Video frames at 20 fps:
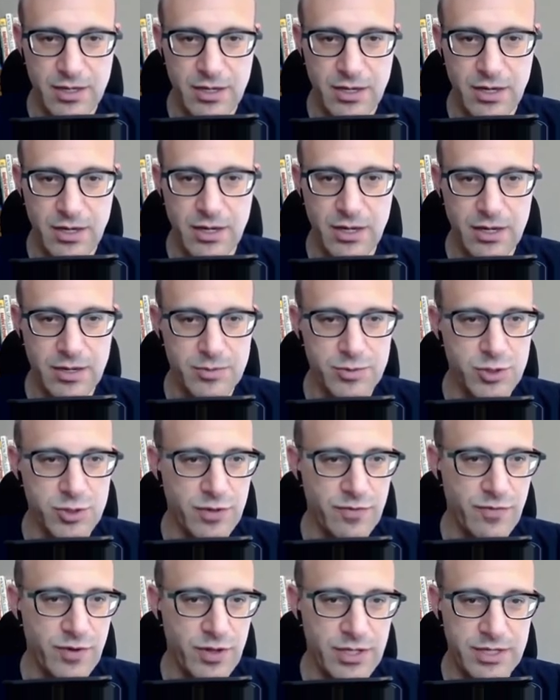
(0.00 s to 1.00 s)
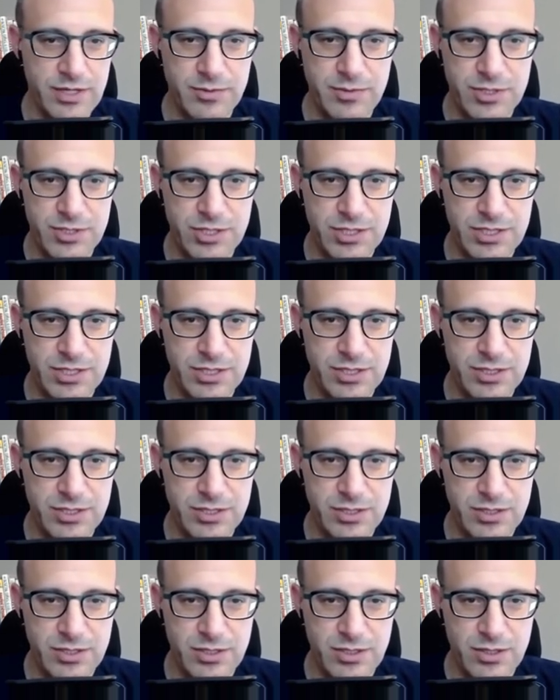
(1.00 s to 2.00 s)
uh, observe all
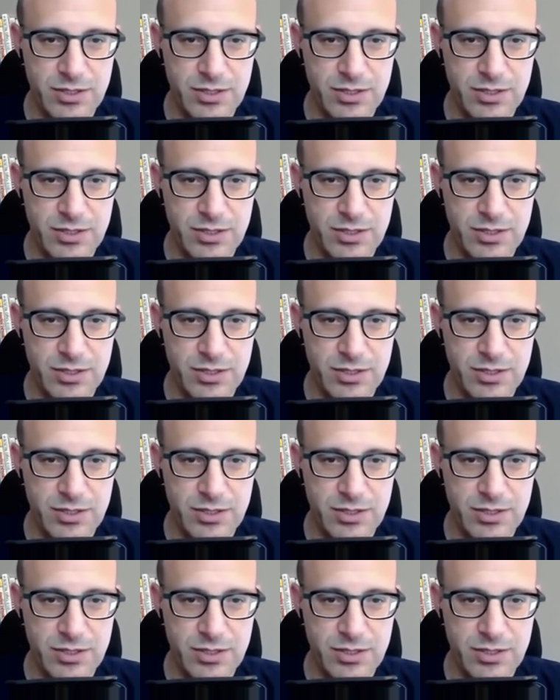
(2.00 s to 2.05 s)
images,